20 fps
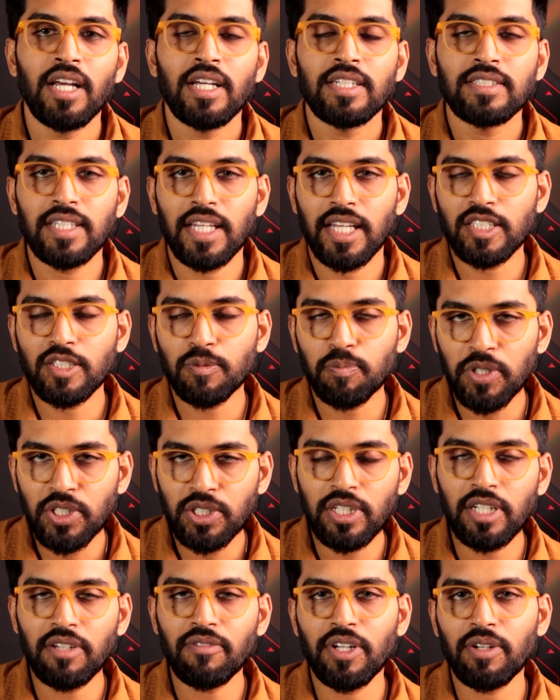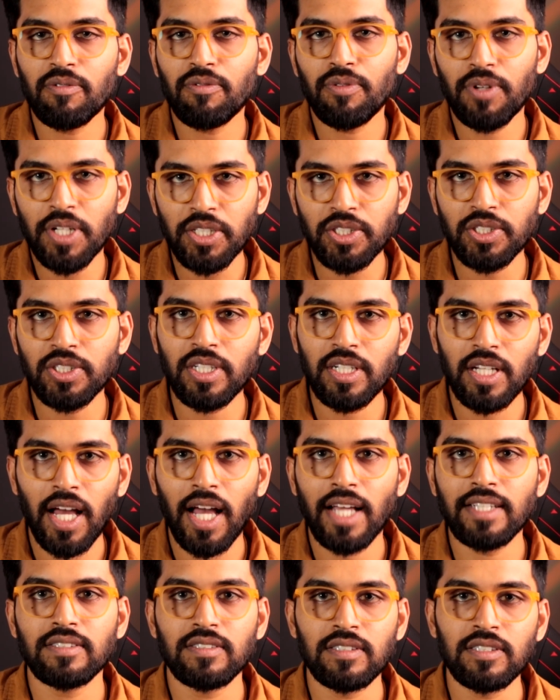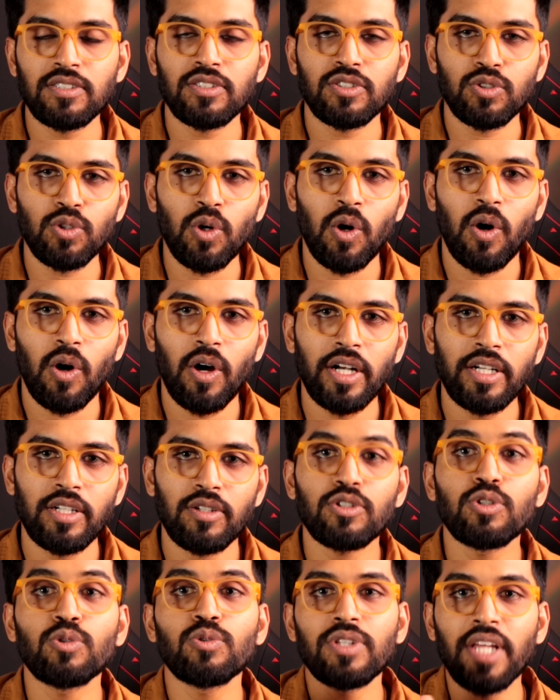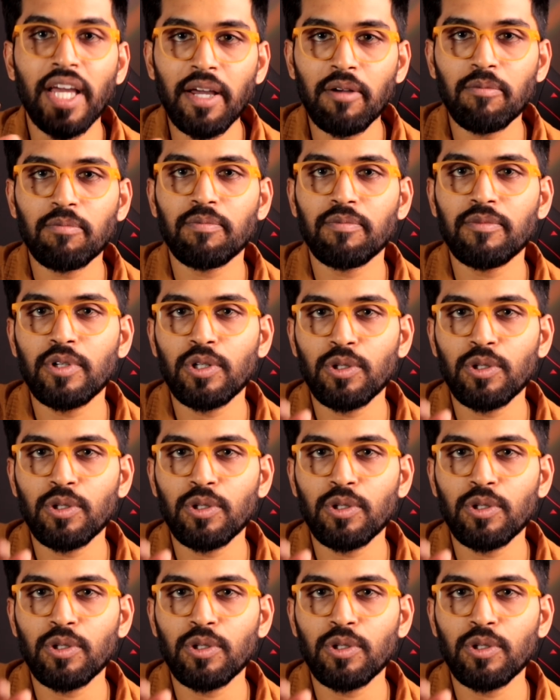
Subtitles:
See, especially when fresher has this thought to them,